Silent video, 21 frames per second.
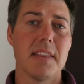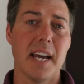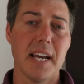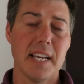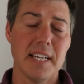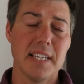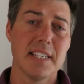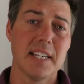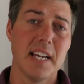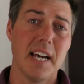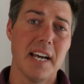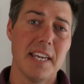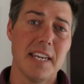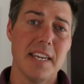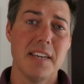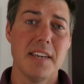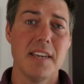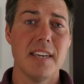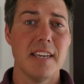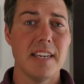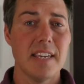They
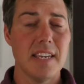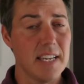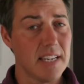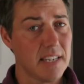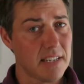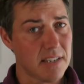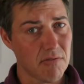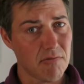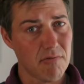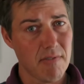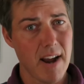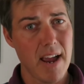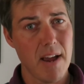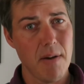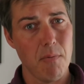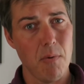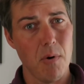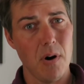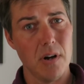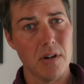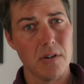say it's a rare
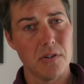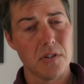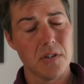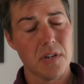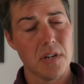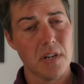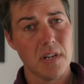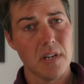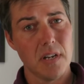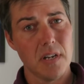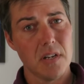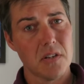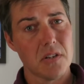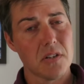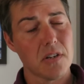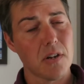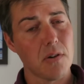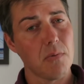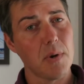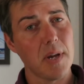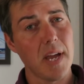watch.
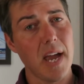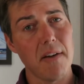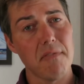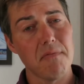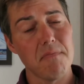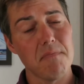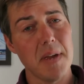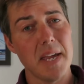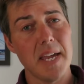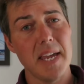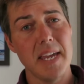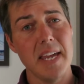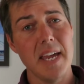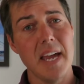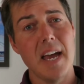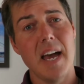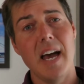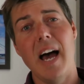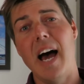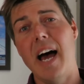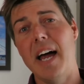So we have me
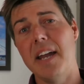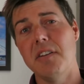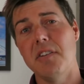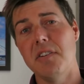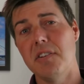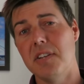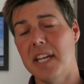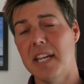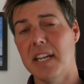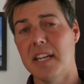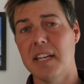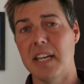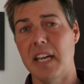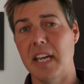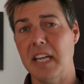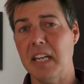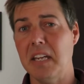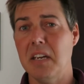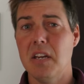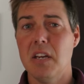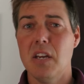and
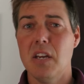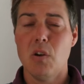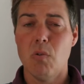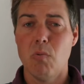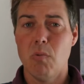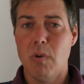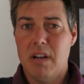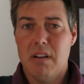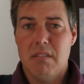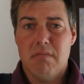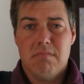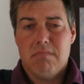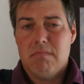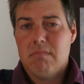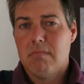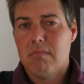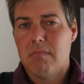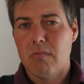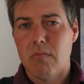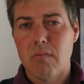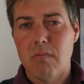Hodinkie. Well,
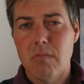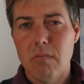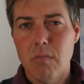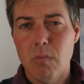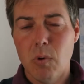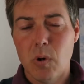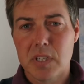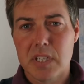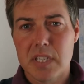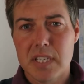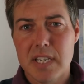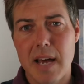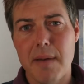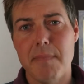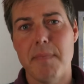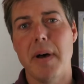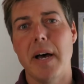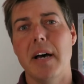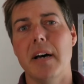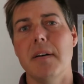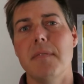what does
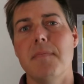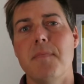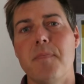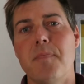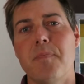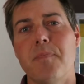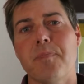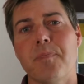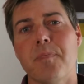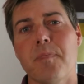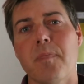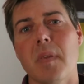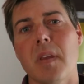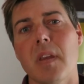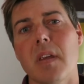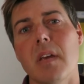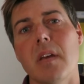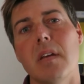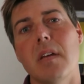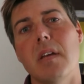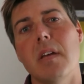that matter?
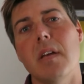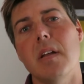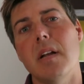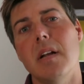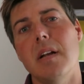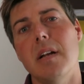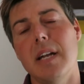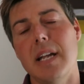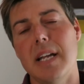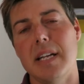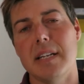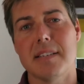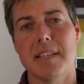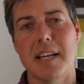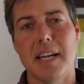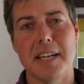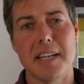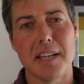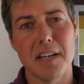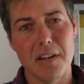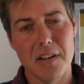Let's
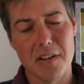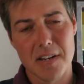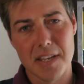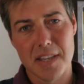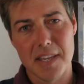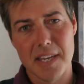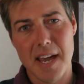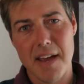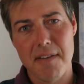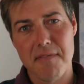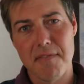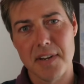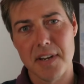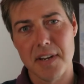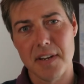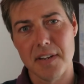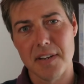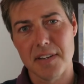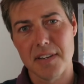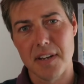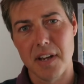take a look at the
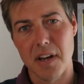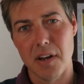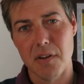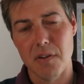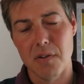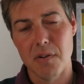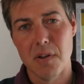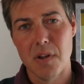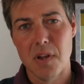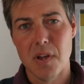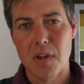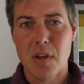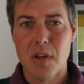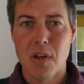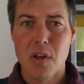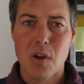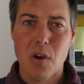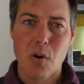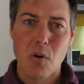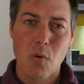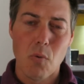evidence though.
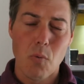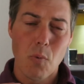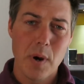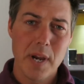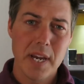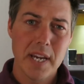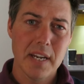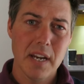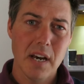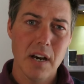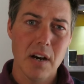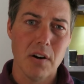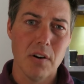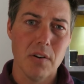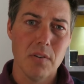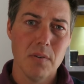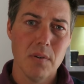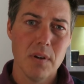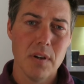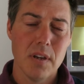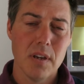We
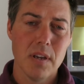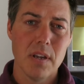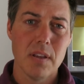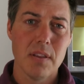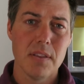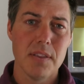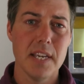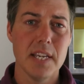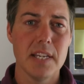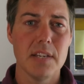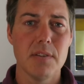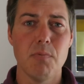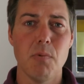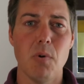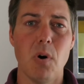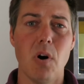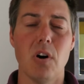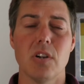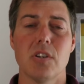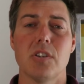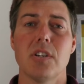know this
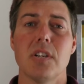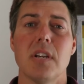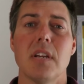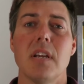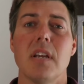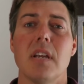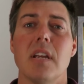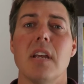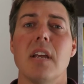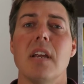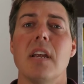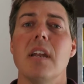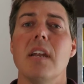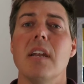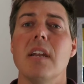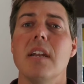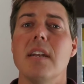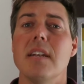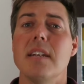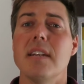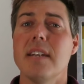watch
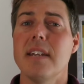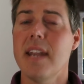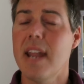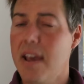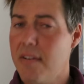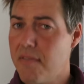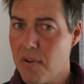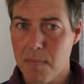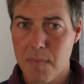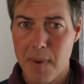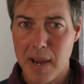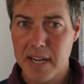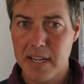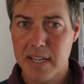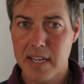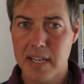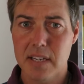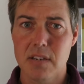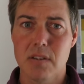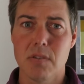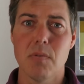never
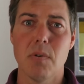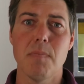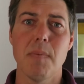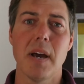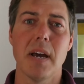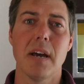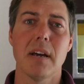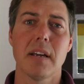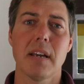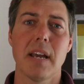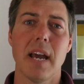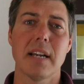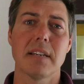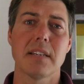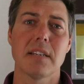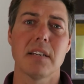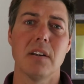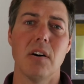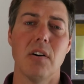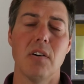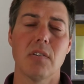made it to a
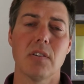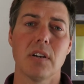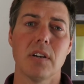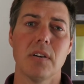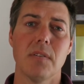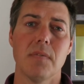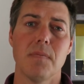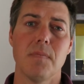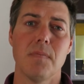catalogue.